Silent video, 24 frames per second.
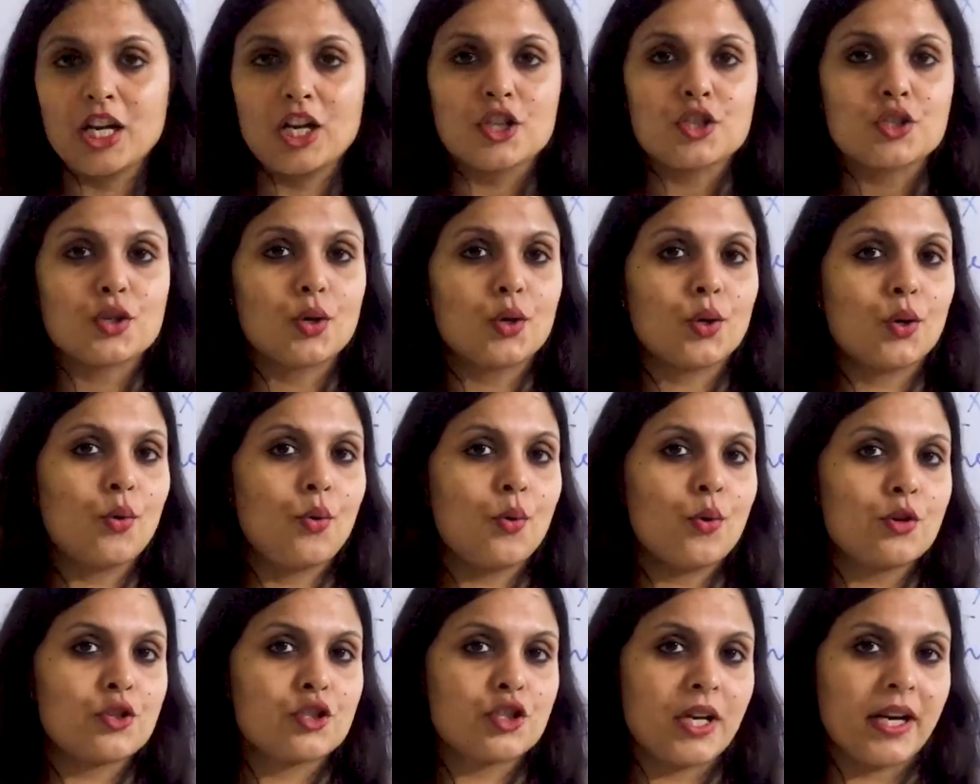So
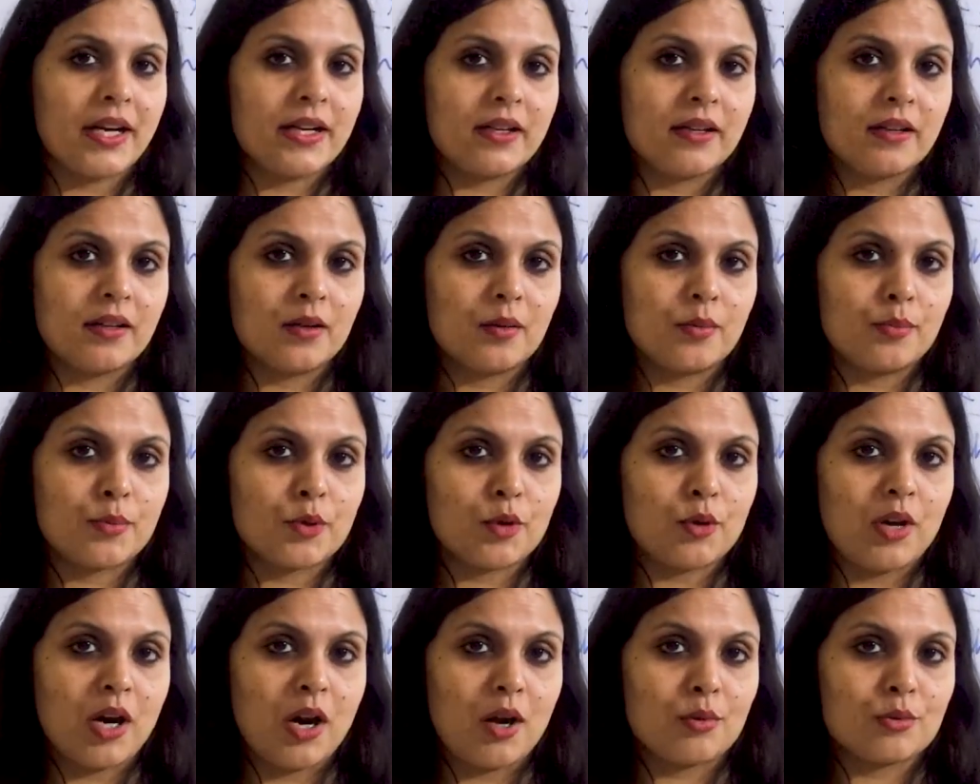no gender
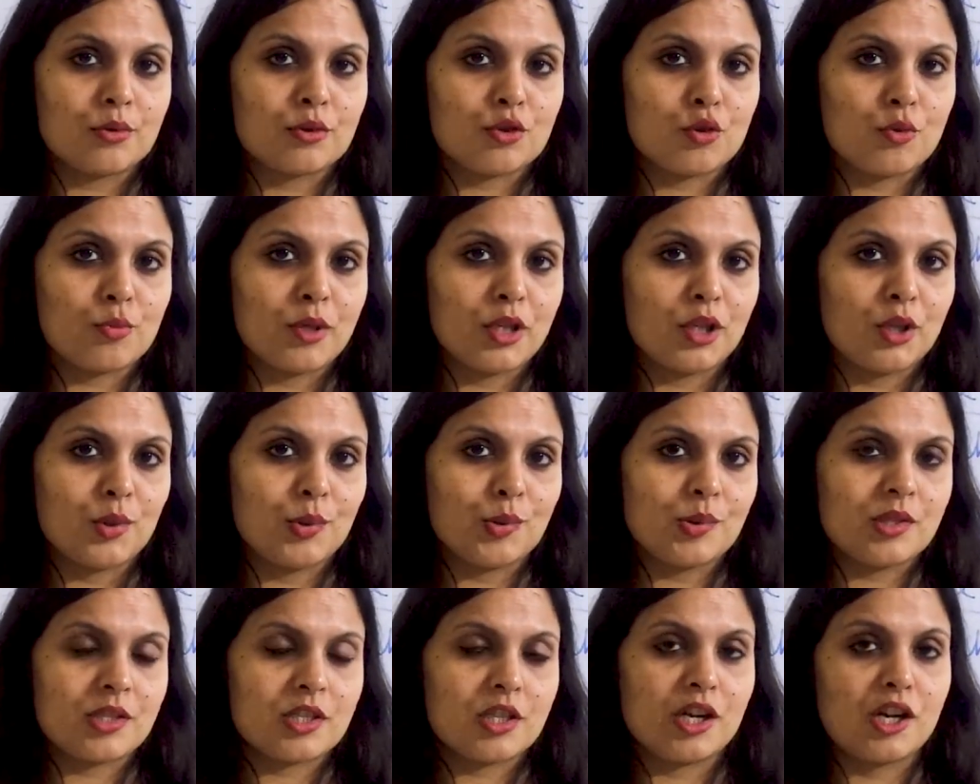pronouns to be
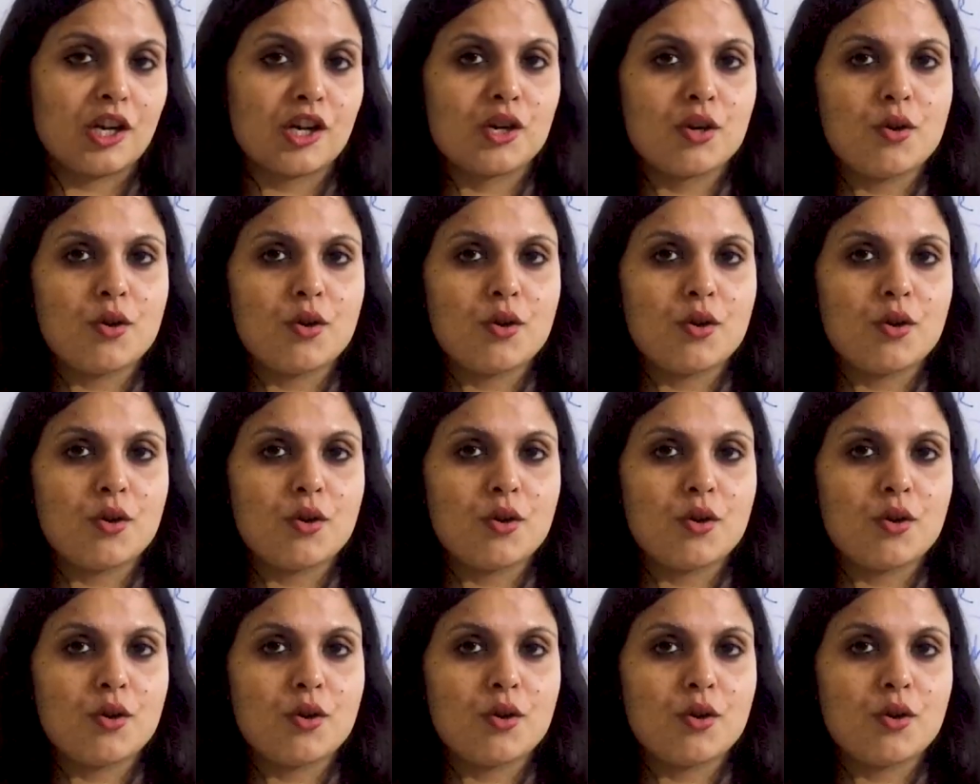used here.